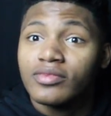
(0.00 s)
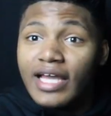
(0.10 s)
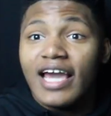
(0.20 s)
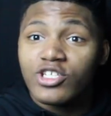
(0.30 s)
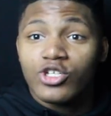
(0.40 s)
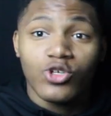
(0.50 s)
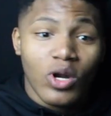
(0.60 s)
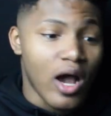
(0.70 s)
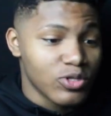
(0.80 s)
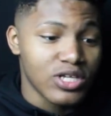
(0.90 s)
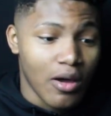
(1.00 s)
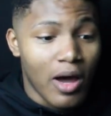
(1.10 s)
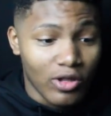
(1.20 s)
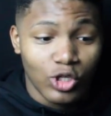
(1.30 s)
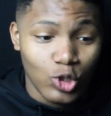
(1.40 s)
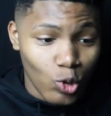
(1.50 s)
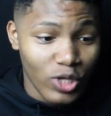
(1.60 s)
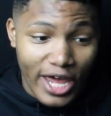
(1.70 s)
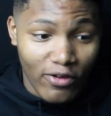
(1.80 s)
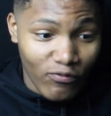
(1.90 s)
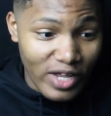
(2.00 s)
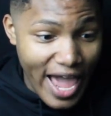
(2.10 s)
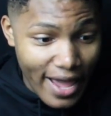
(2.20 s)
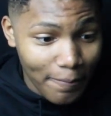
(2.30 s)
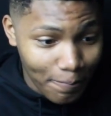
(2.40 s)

That's the dude I was talking about, the dude that could fly.